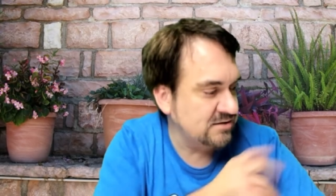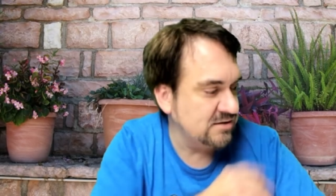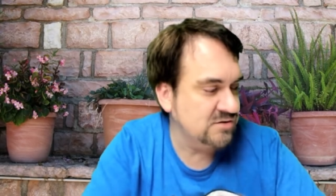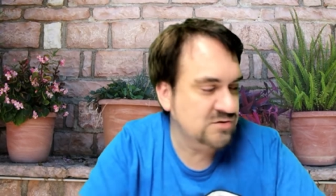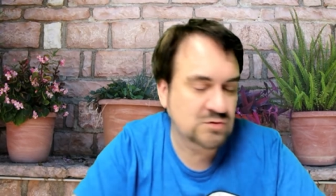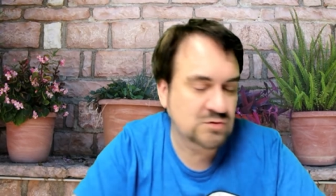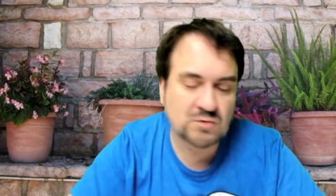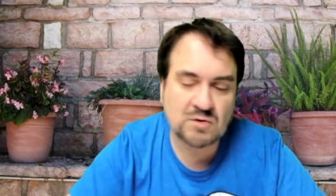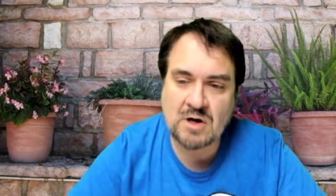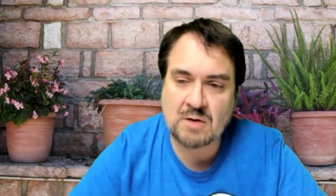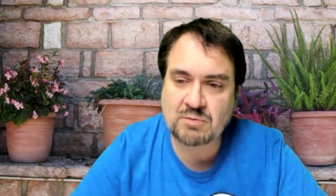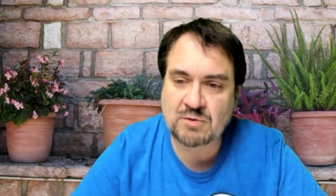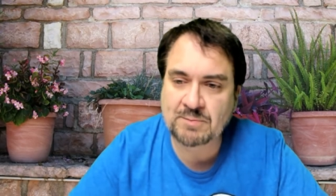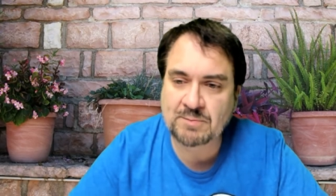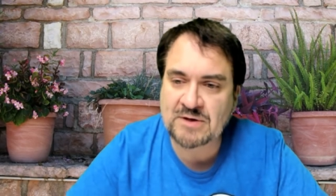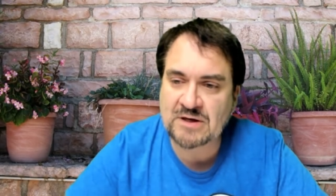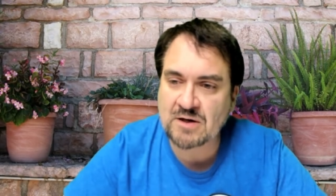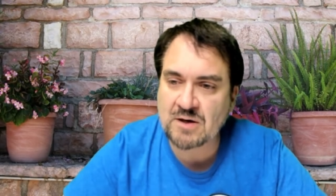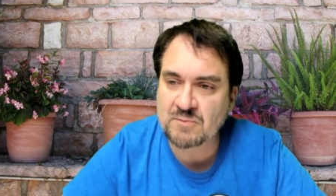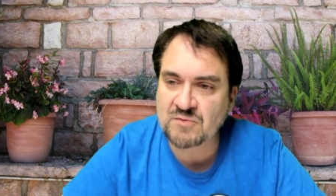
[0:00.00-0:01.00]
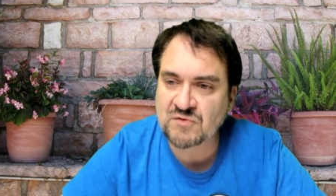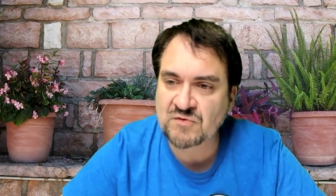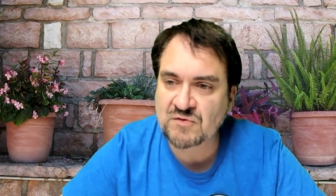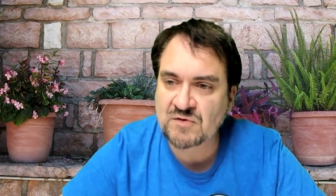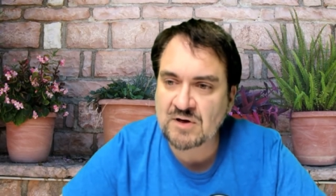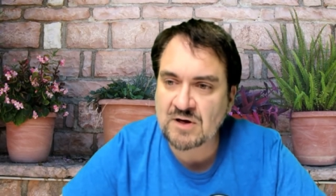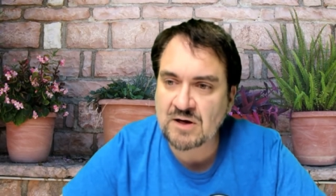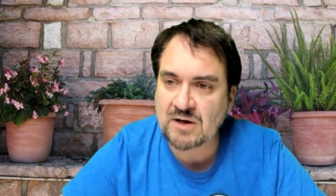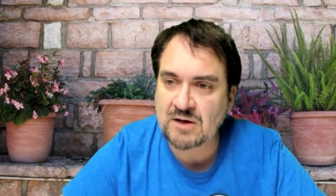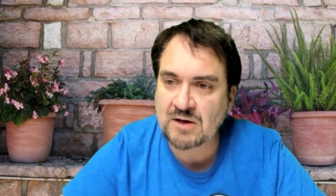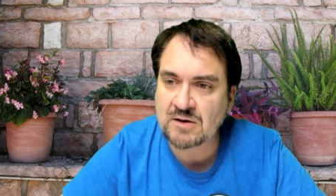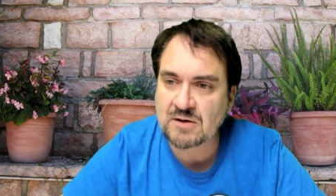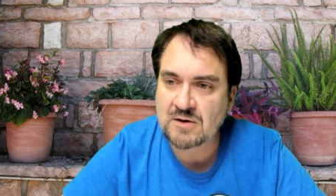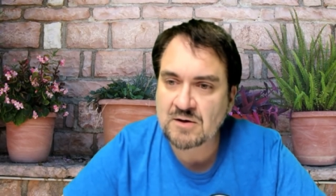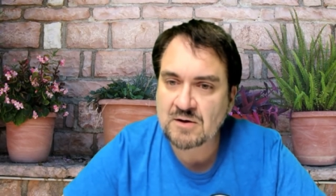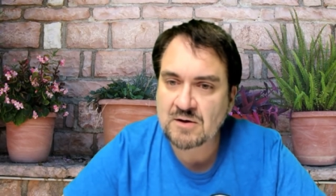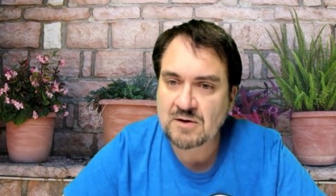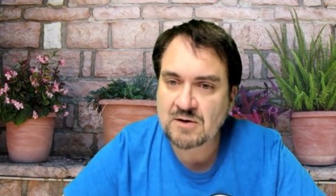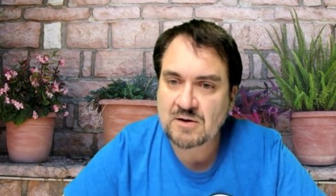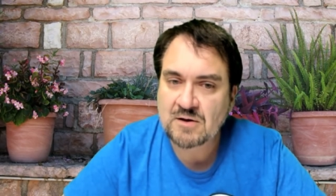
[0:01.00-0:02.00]
I did do a couple pickups today.
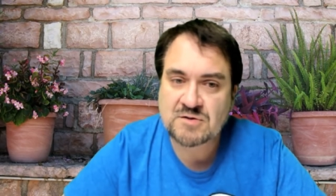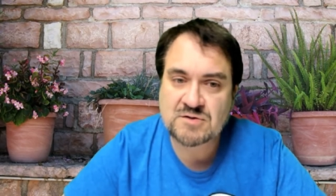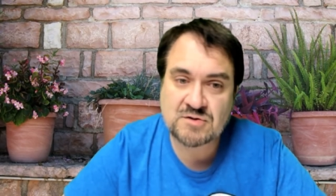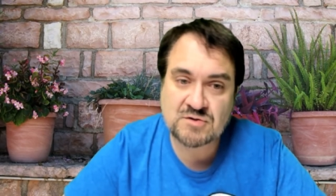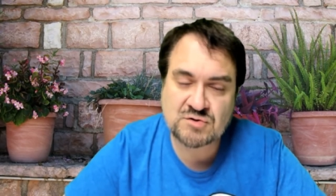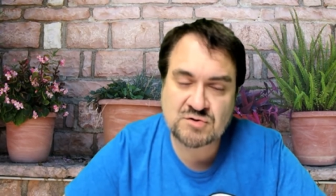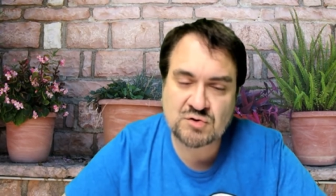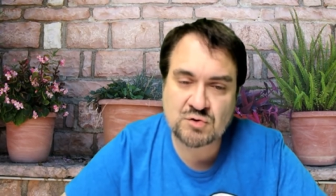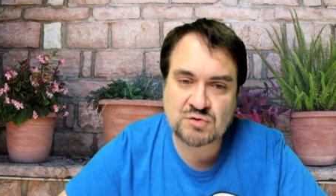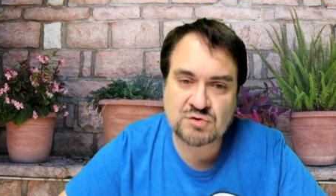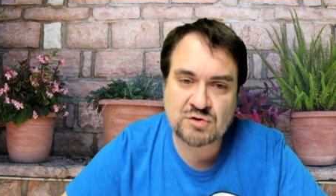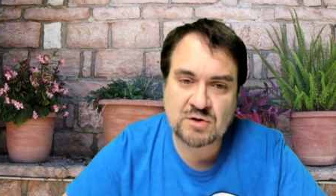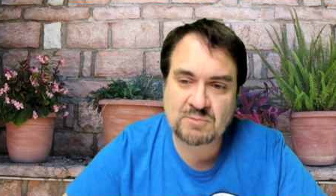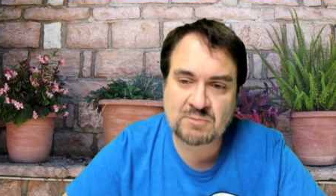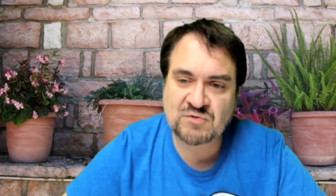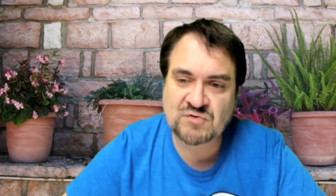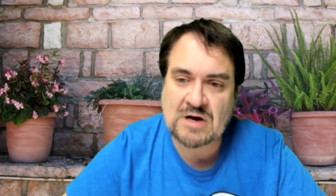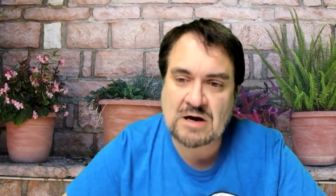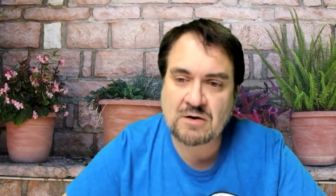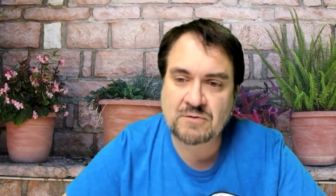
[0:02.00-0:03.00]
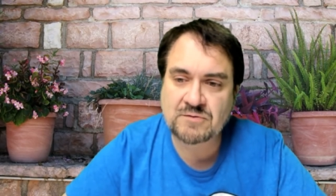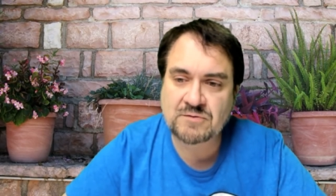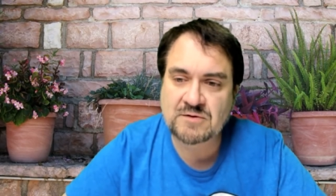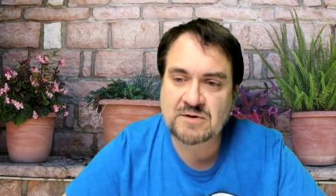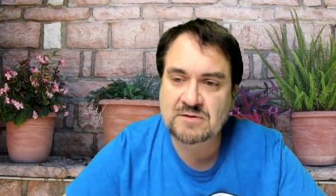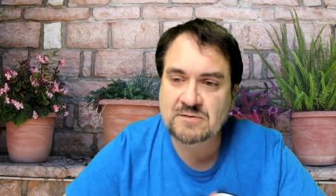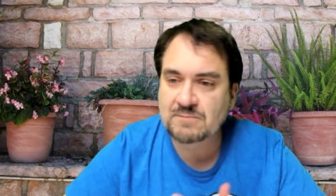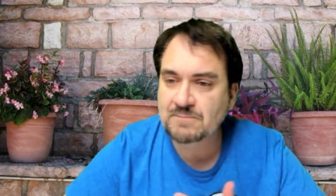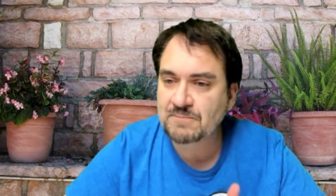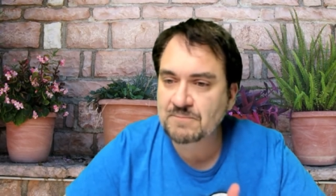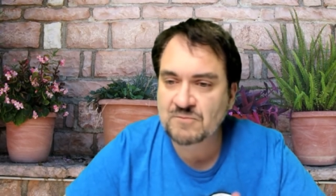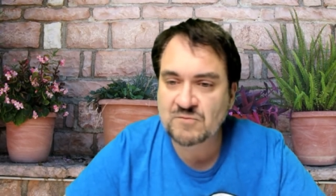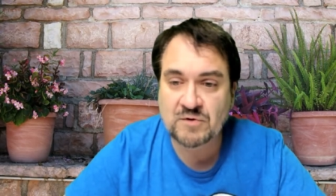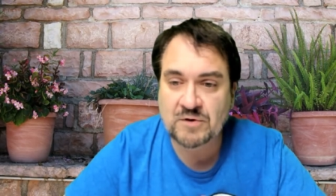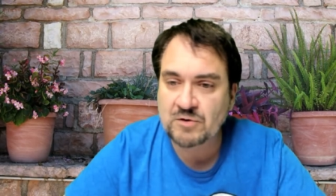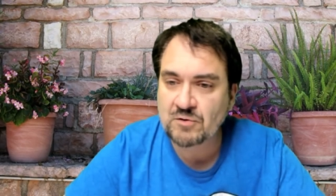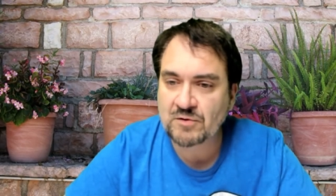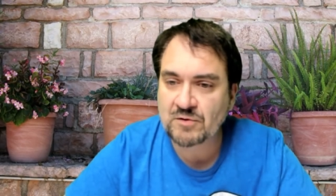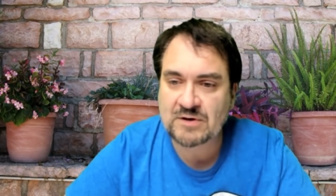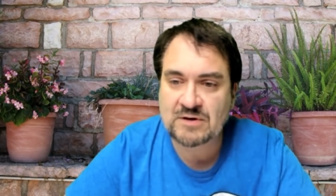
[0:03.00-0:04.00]
Did two trips out and then
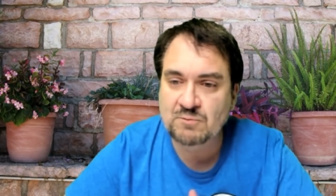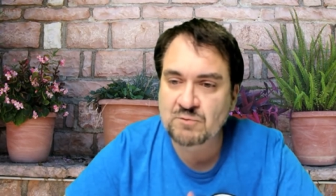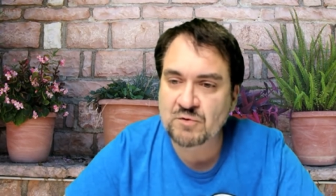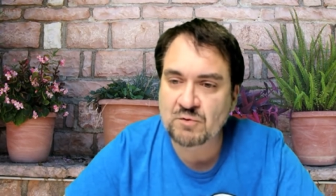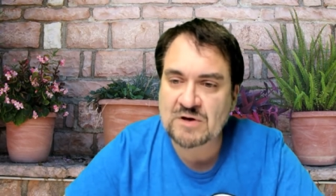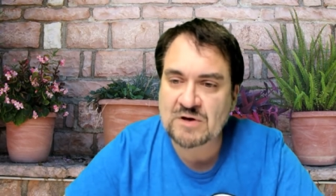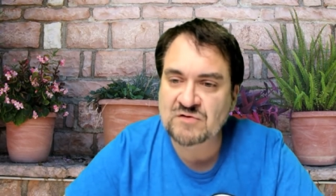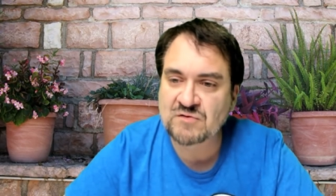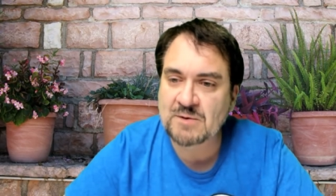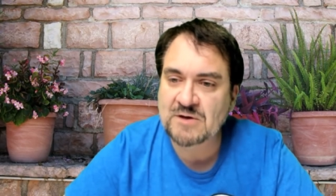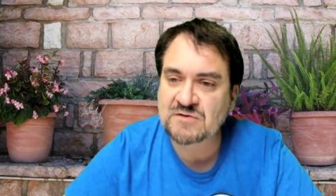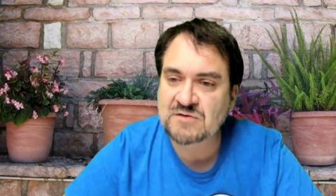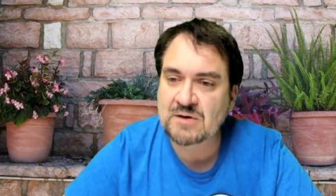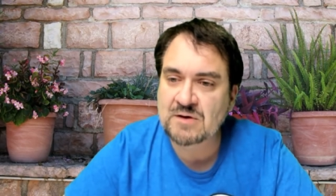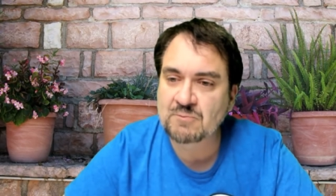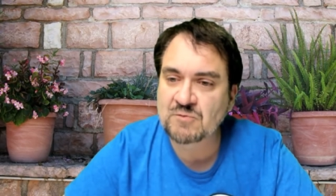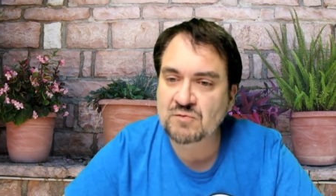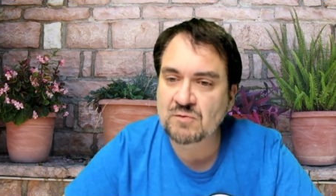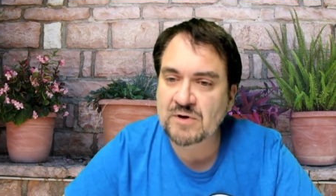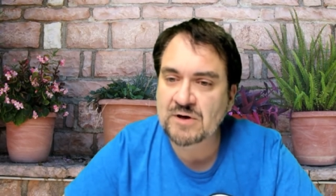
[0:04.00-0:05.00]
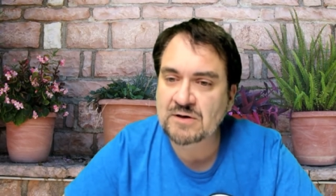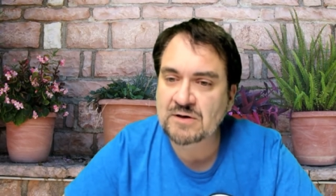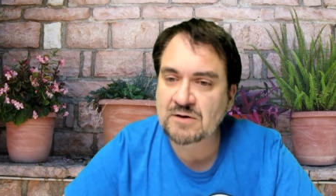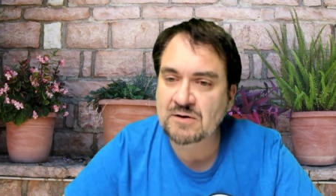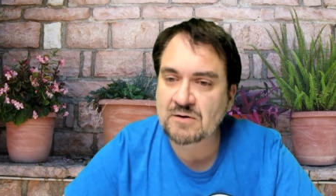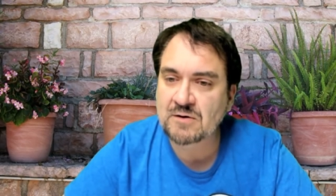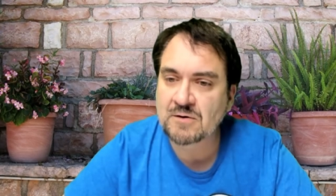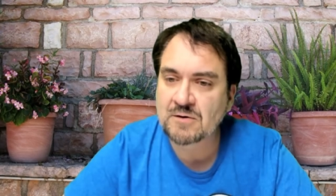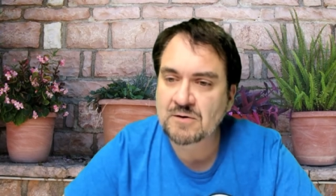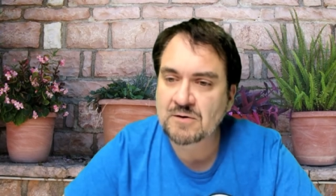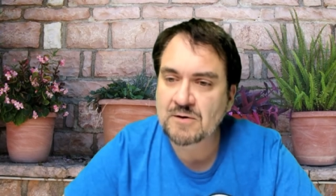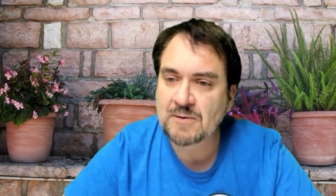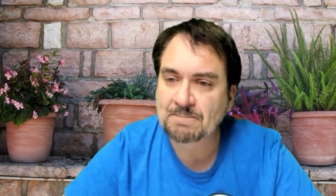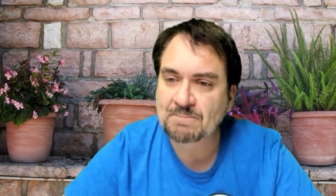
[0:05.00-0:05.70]
literally the rest of my time was right here.